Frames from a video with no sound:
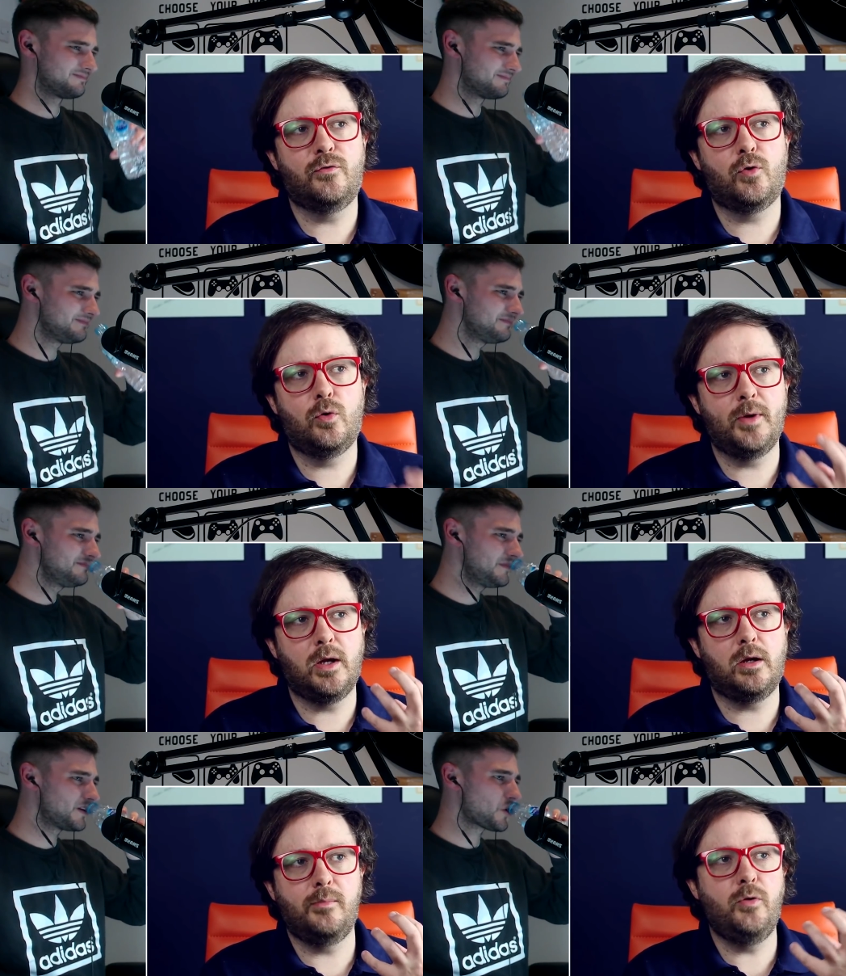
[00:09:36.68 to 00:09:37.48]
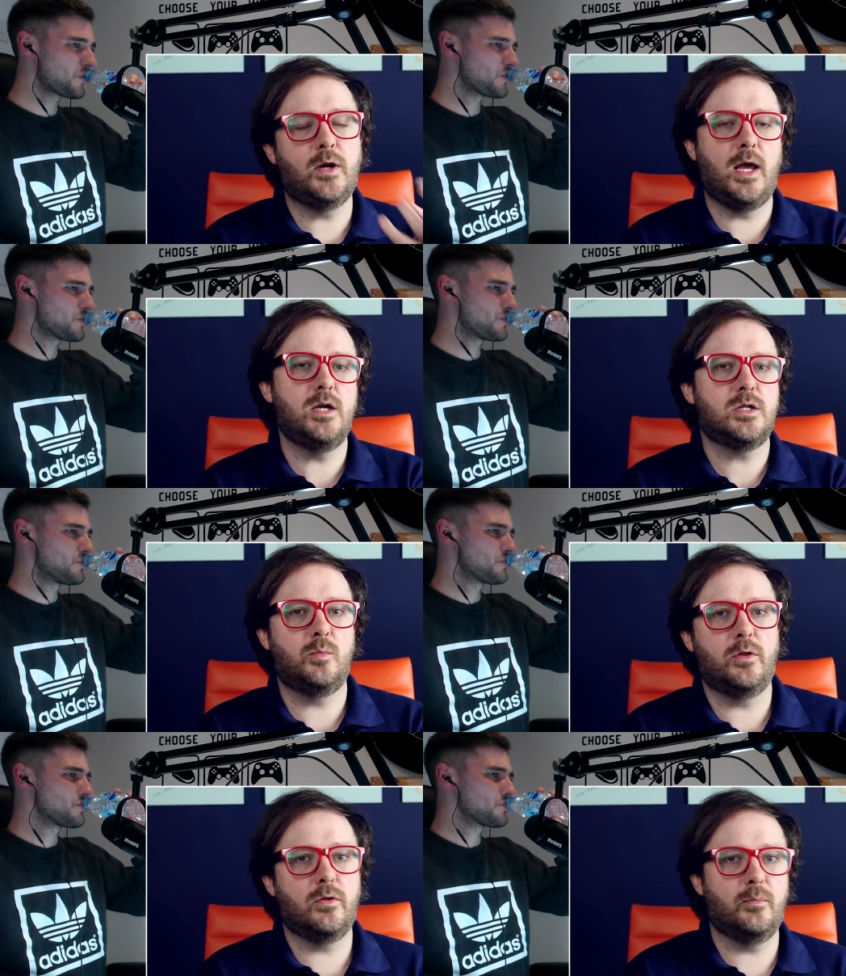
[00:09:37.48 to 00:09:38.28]
Speaker 1: forming
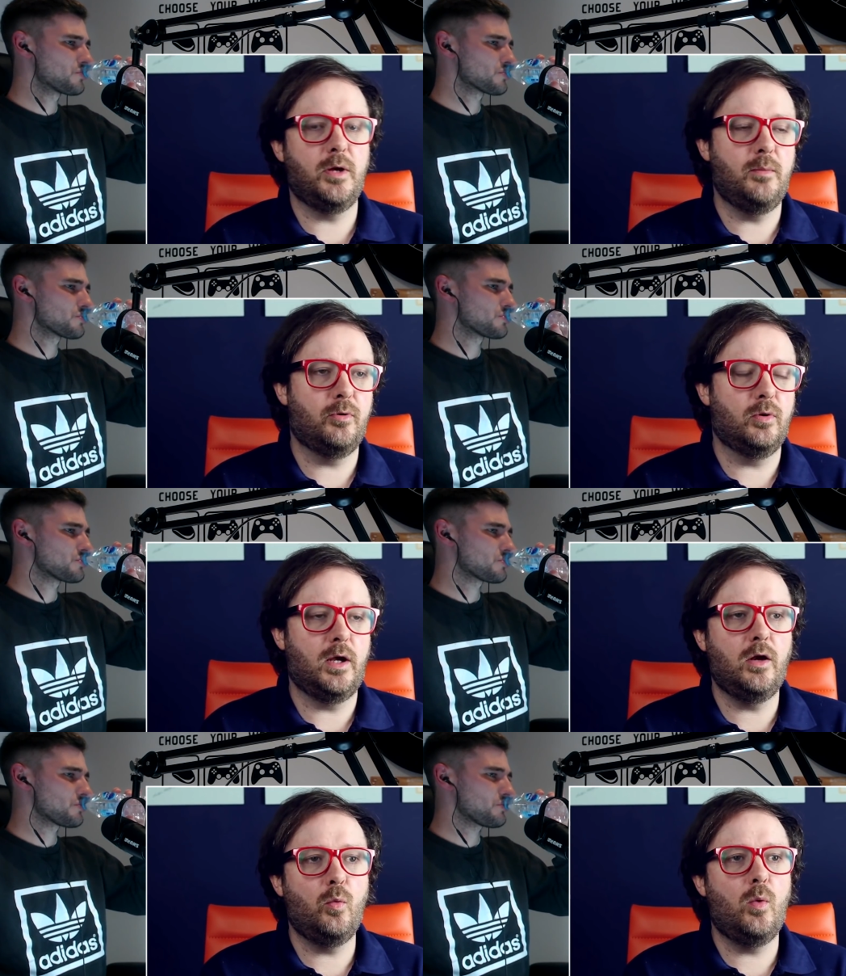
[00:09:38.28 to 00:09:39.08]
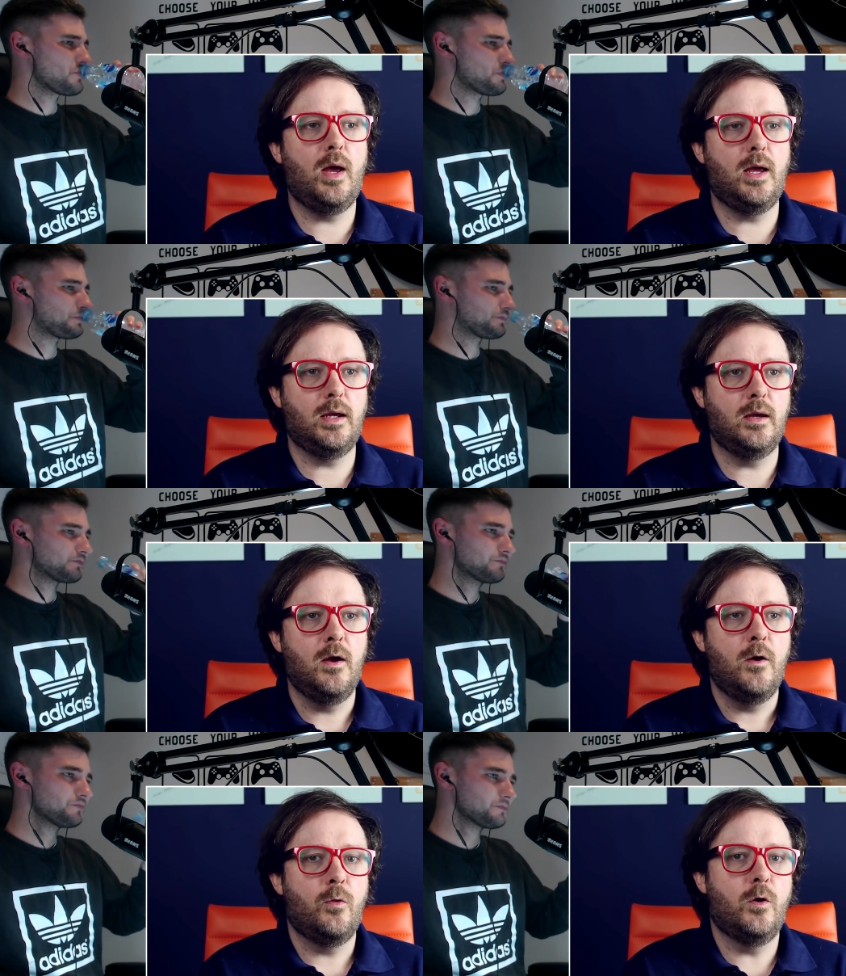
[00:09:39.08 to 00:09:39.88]
communication with other people in a way
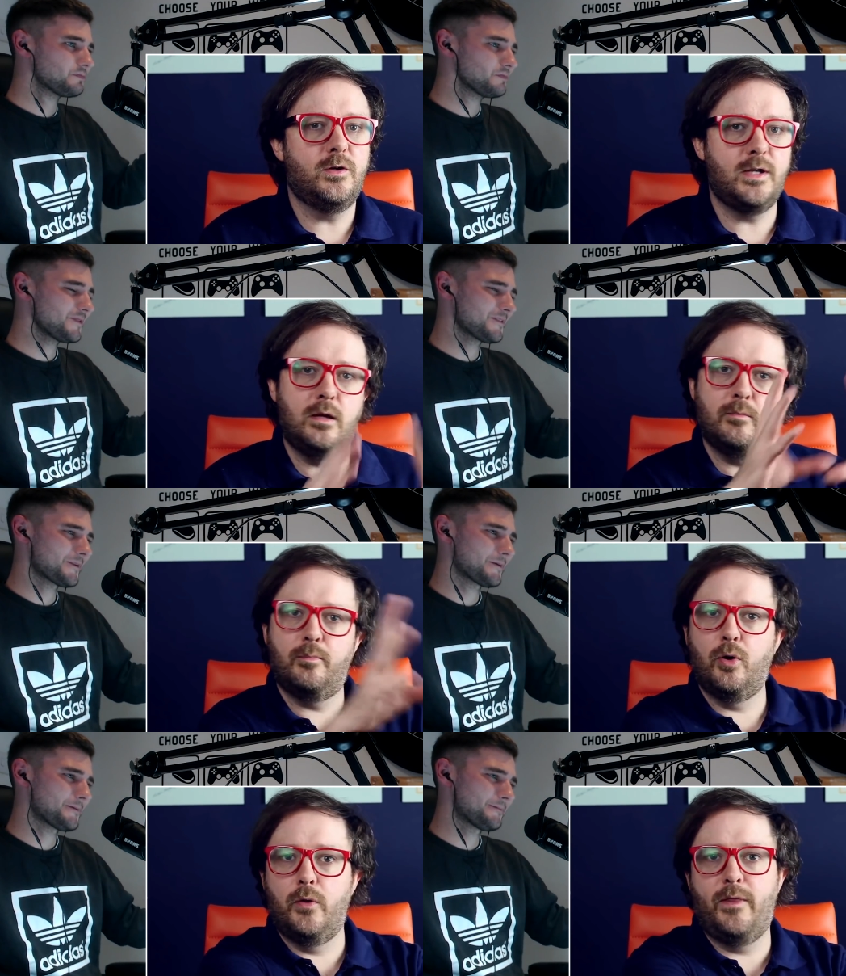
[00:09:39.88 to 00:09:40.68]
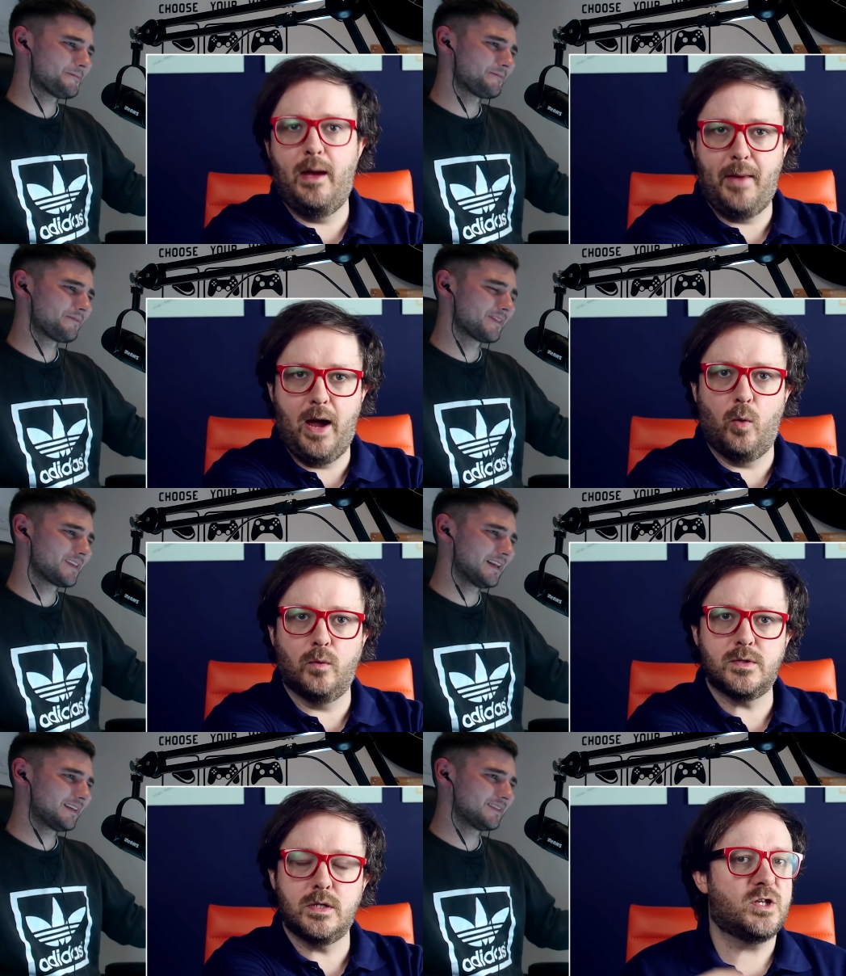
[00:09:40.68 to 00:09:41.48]
that didn't put them out.